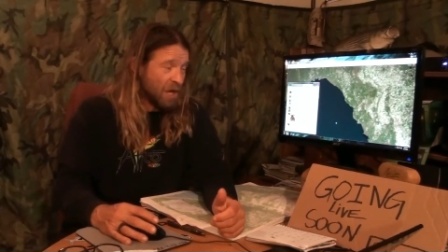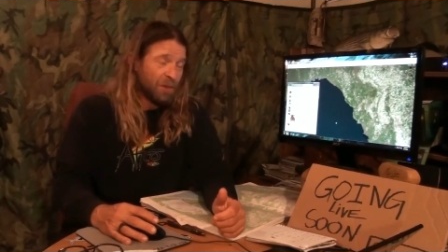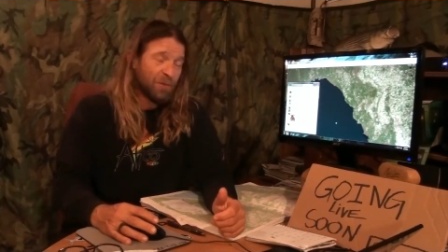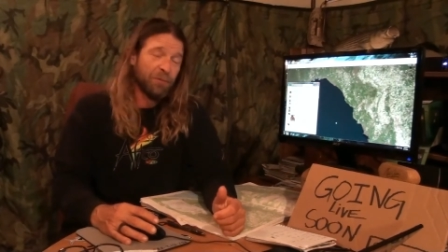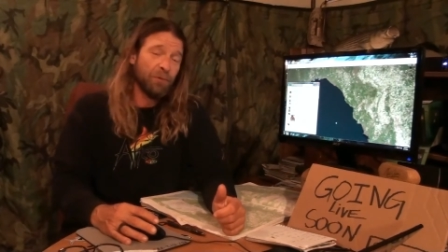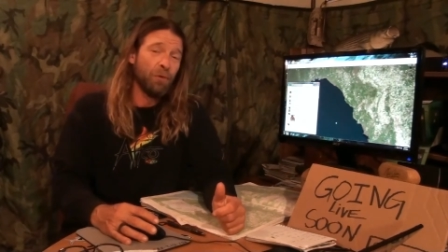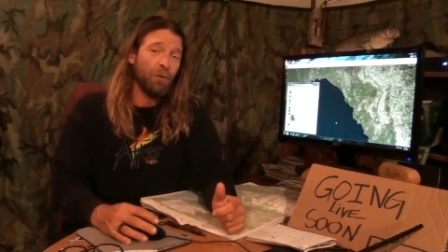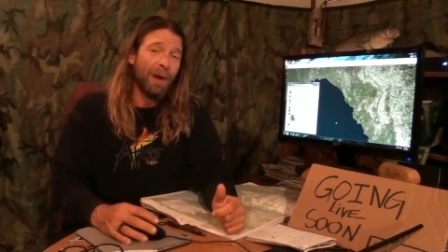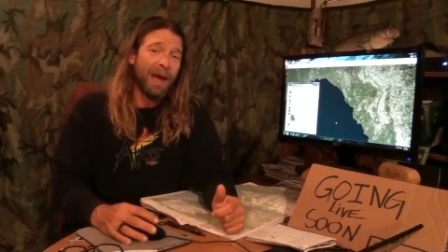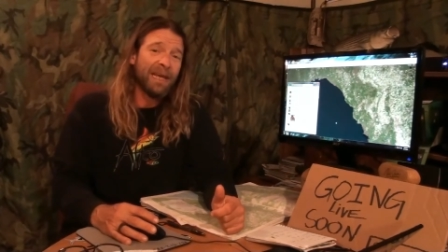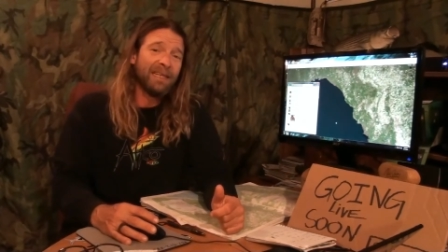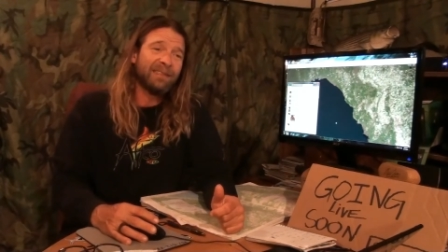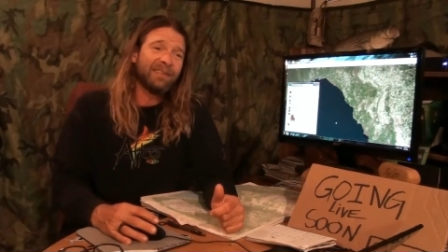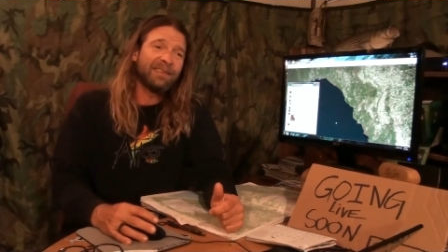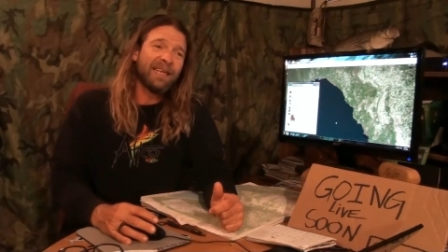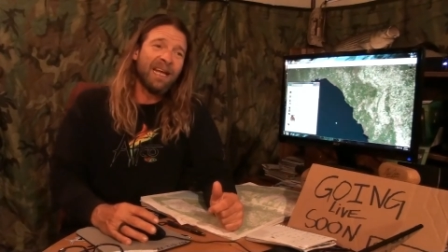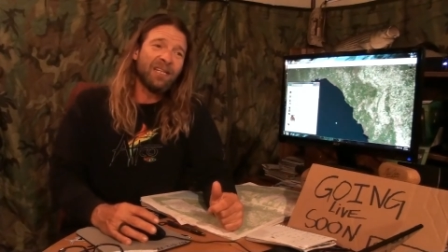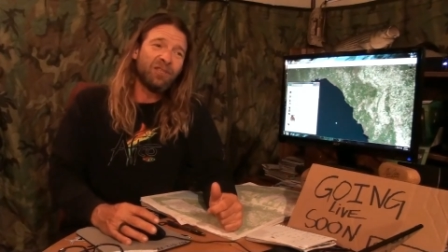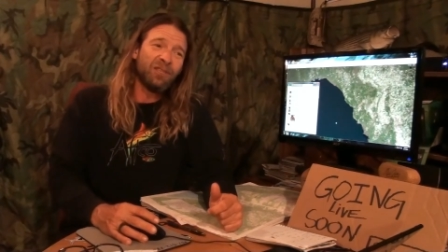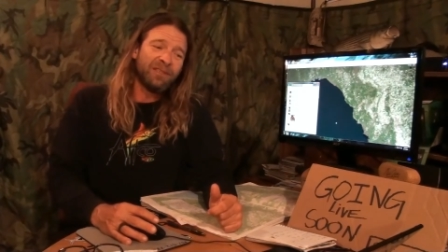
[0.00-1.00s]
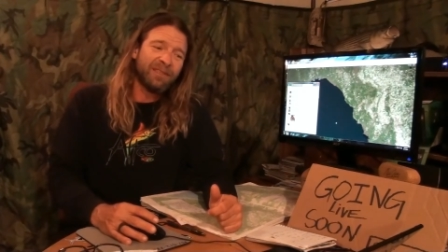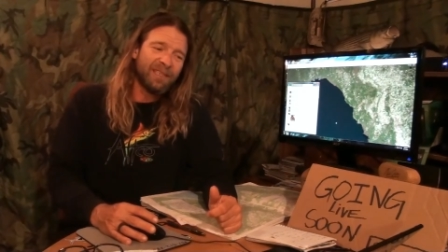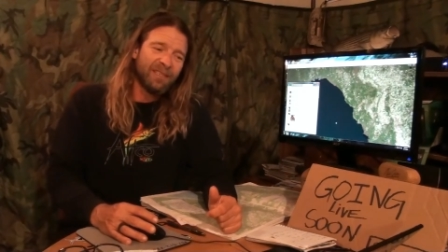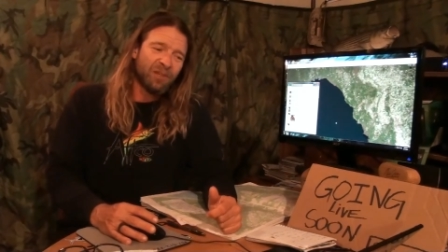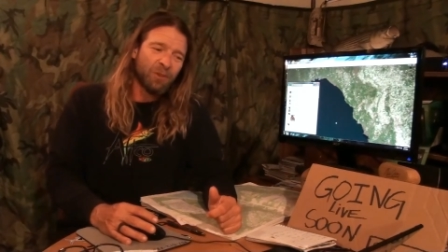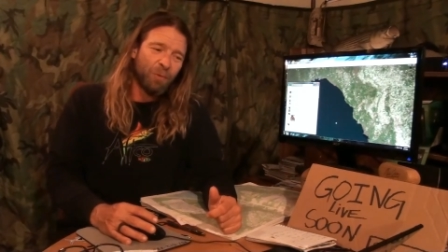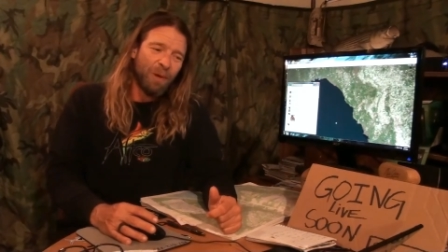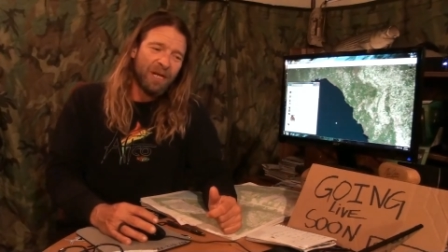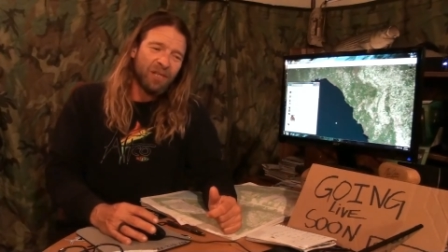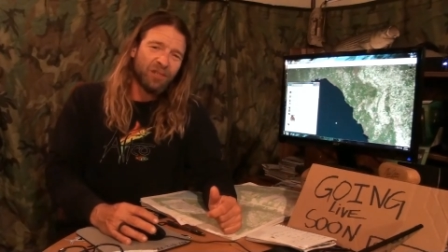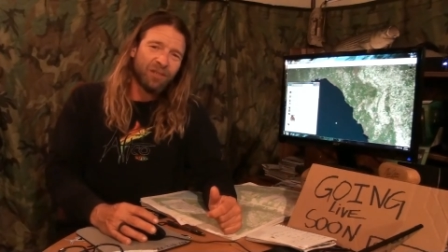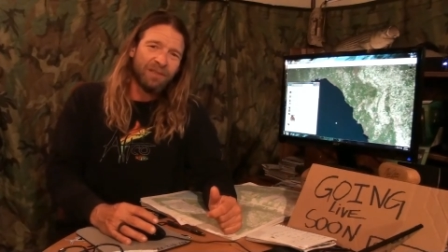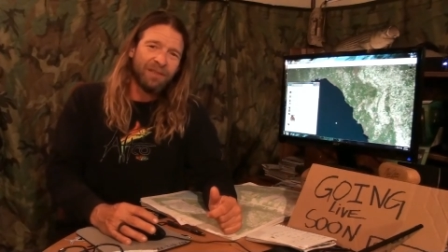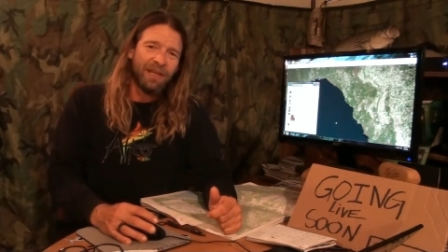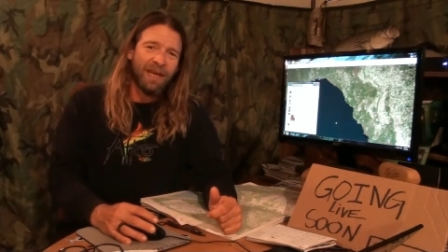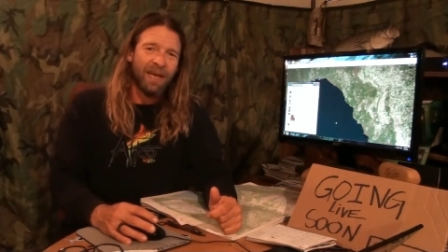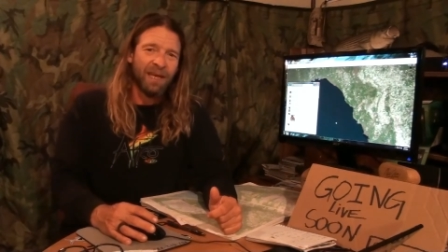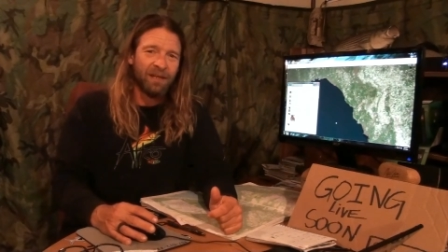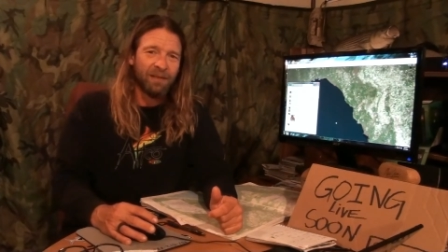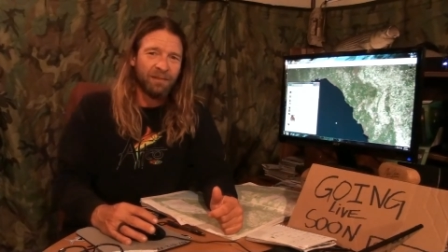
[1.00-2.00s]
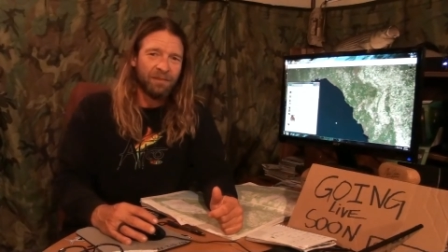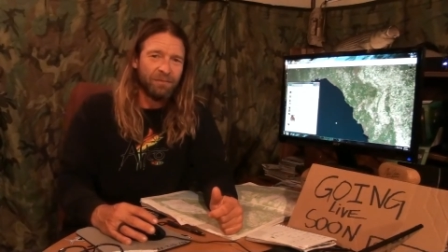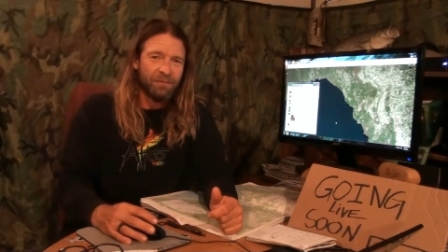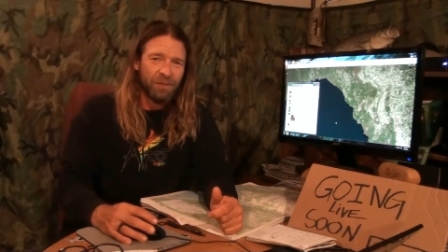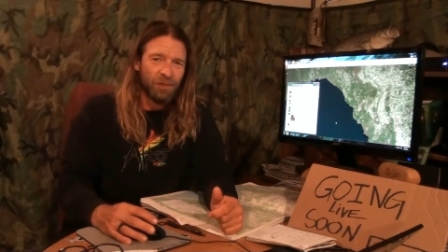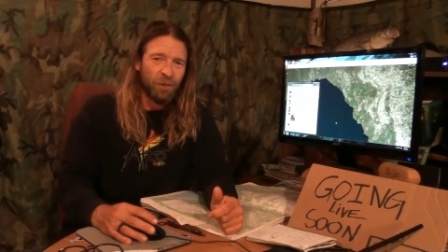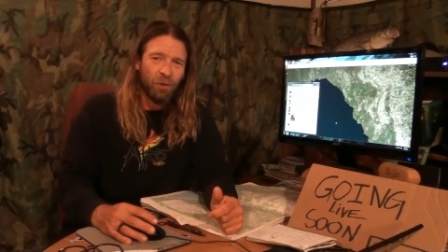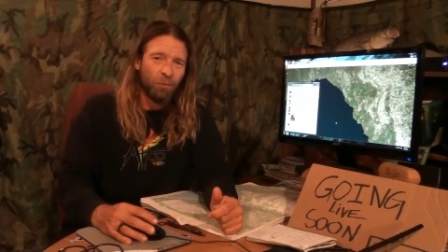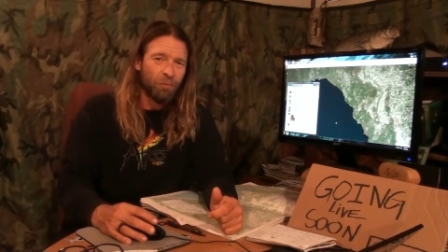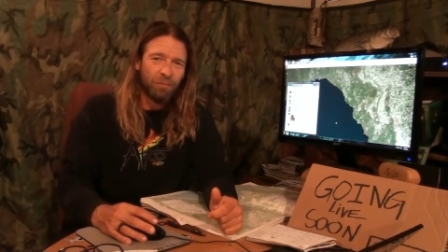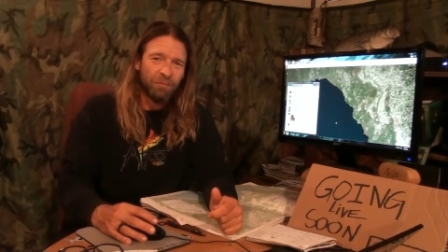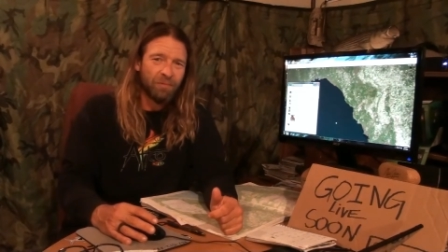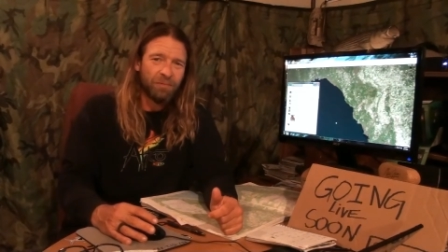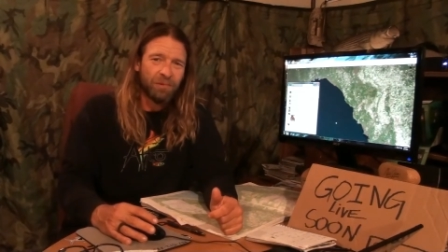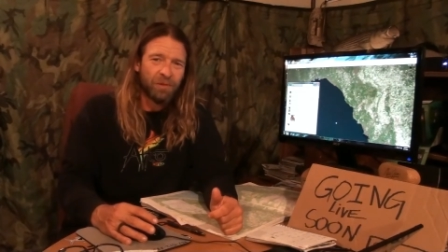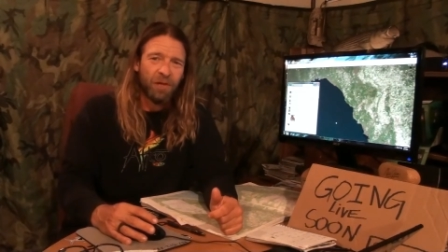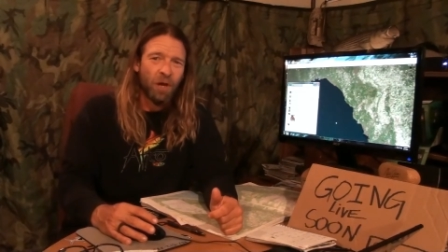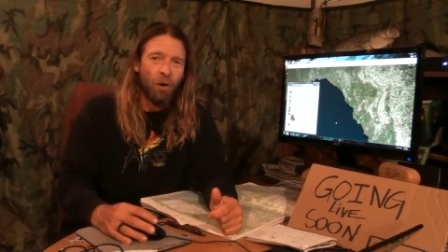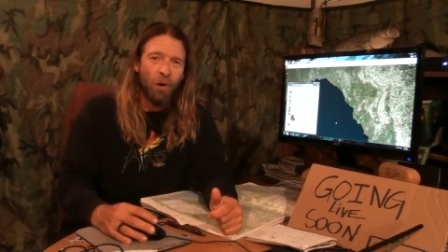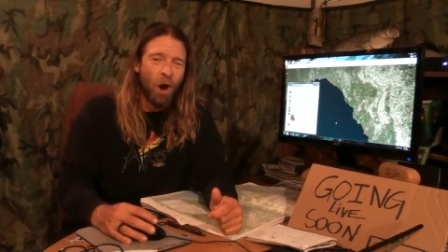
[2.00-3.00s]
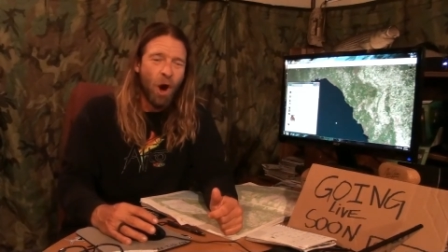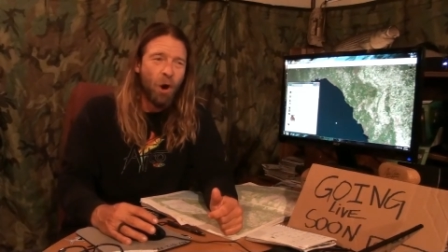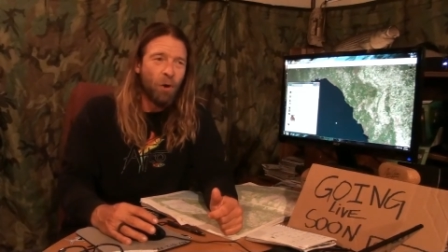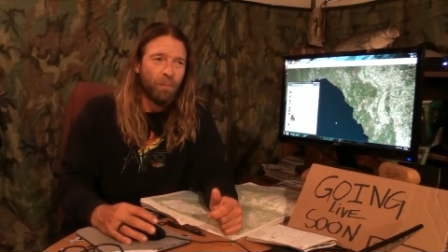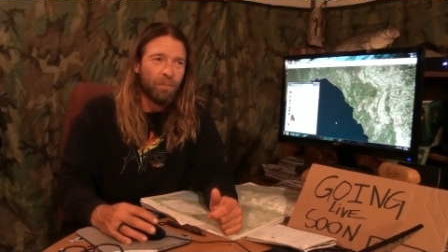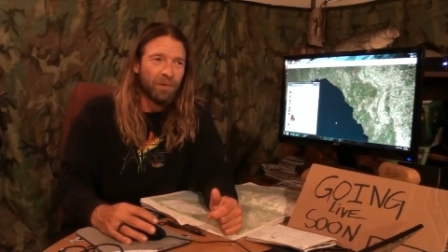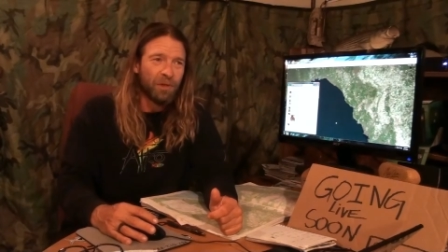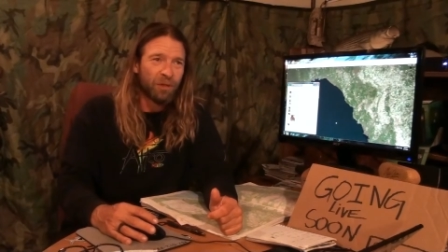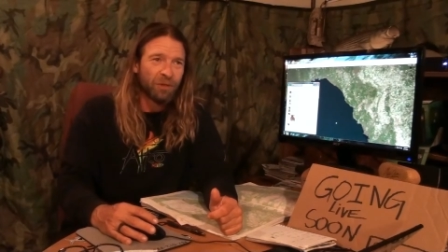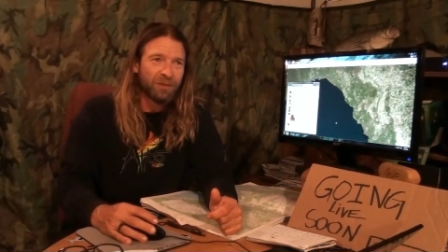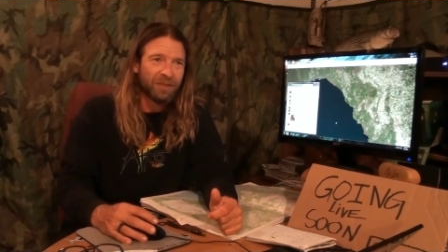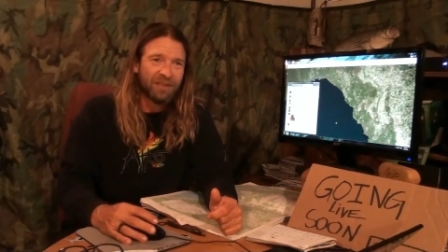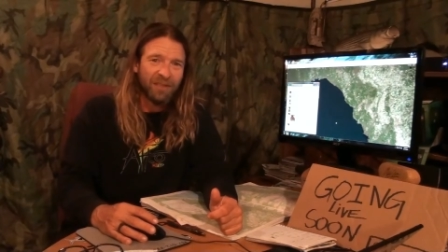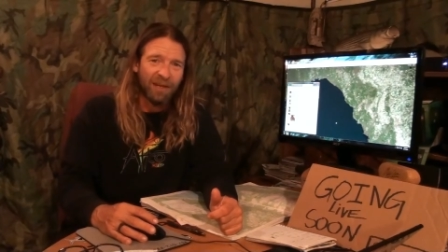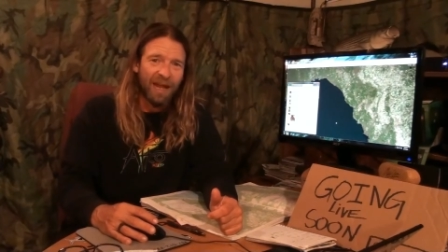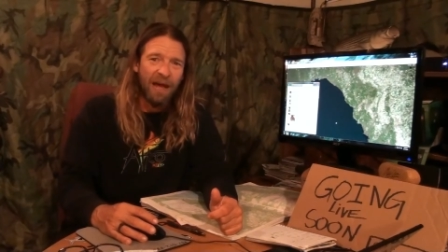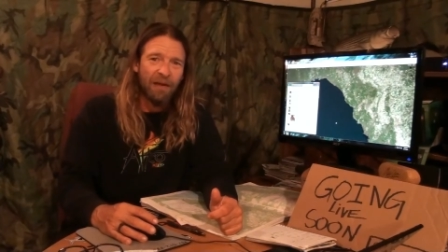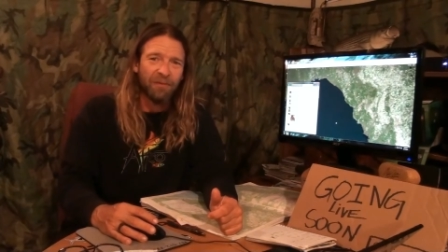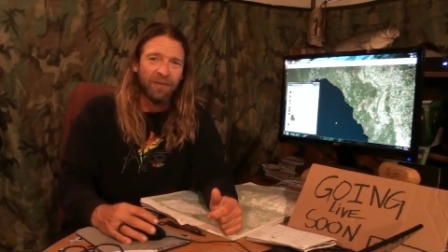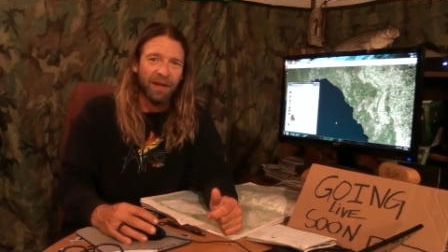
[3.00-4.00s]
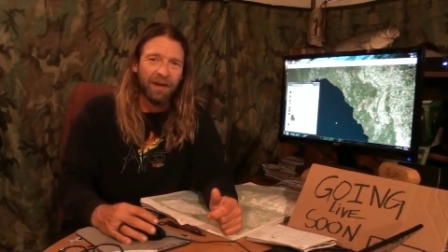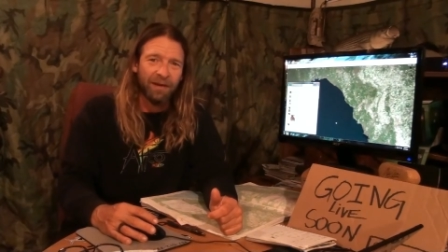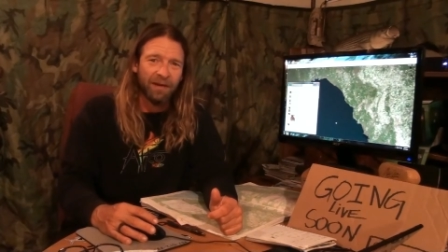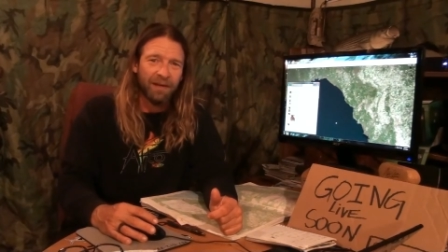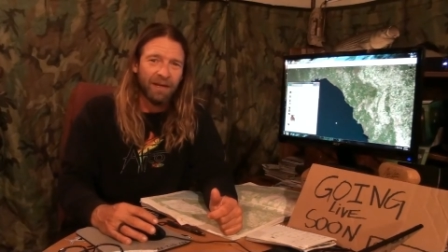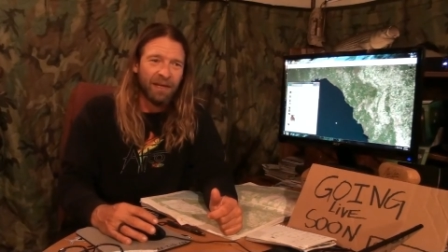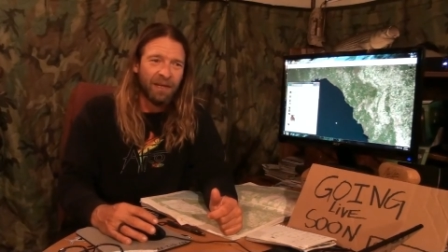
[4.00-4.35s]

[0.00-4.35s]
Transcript: through a sketchy situation and you don't go home, you're still out there,